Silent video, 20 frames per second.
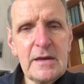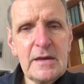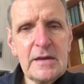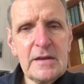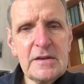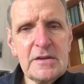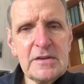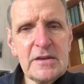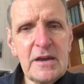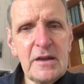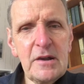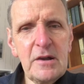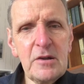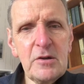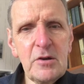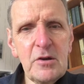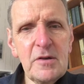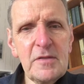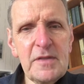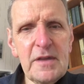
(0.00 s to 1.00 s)
till
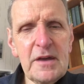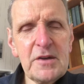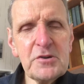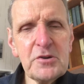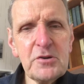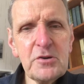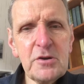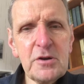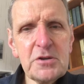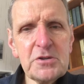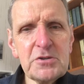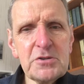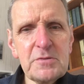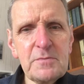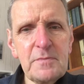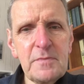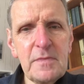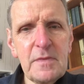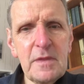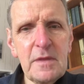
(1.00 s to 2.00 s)
on that cross,
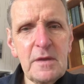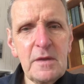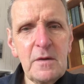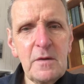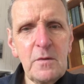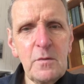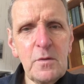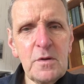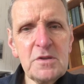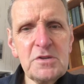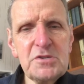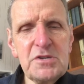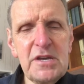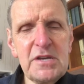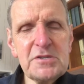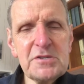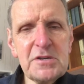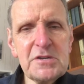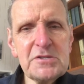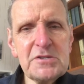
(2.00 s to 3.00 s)
when
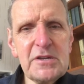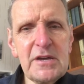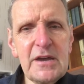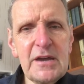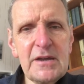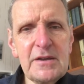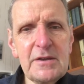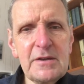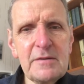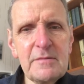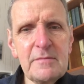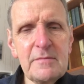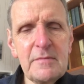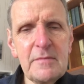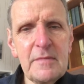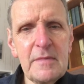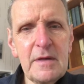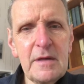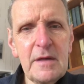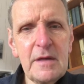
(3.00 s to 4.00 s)
Jesus died,
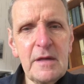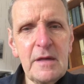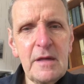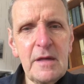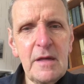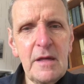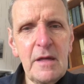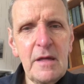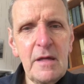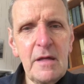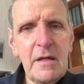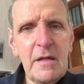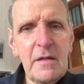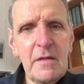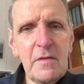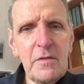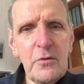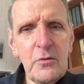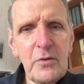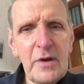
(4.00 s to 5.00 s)

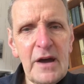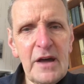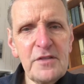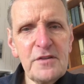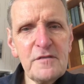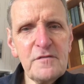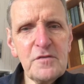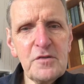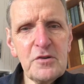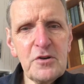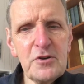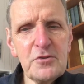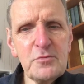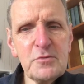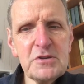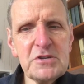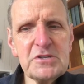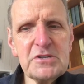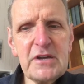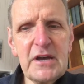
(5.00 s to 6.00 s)
the wrath of God was
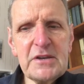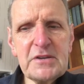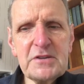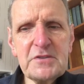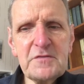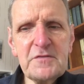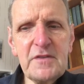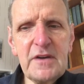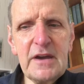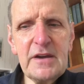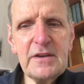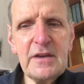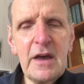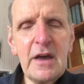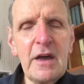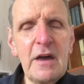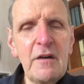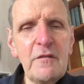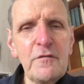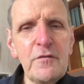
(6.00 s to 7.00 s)
satisfied,
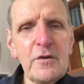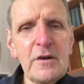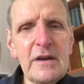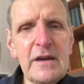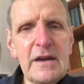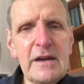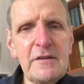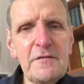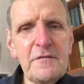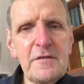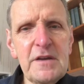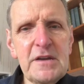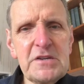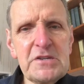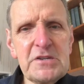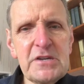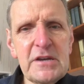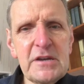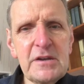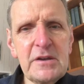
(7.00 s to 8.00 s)
for every
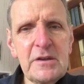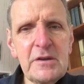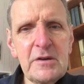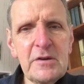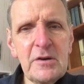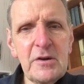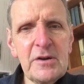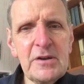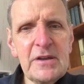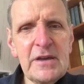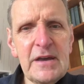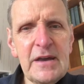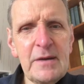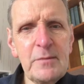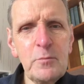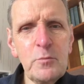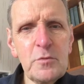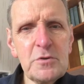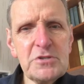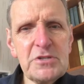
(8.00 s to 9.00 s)
sin on
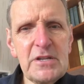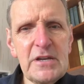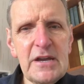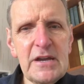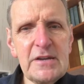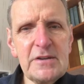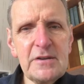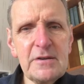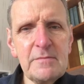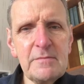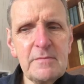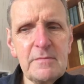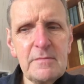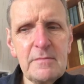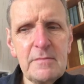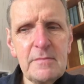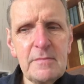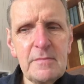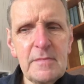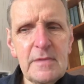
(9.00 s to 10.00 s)
him was laid.
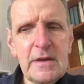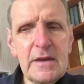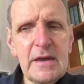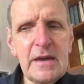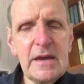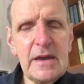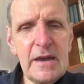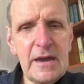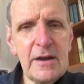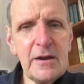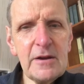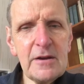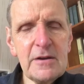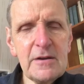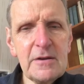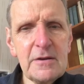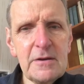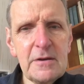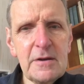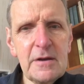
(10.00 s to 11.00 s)
Here,
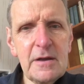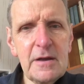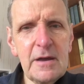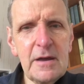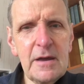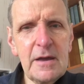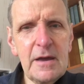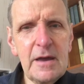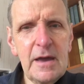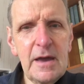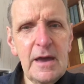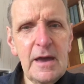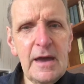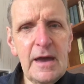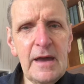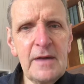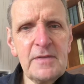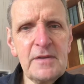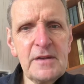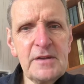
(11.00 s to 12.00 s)

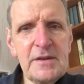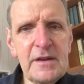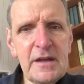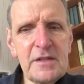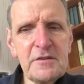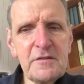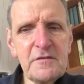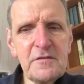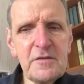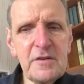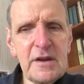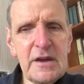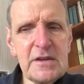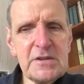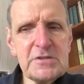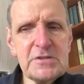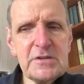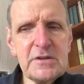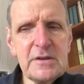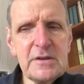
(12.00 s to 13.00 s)
in the death of Christ,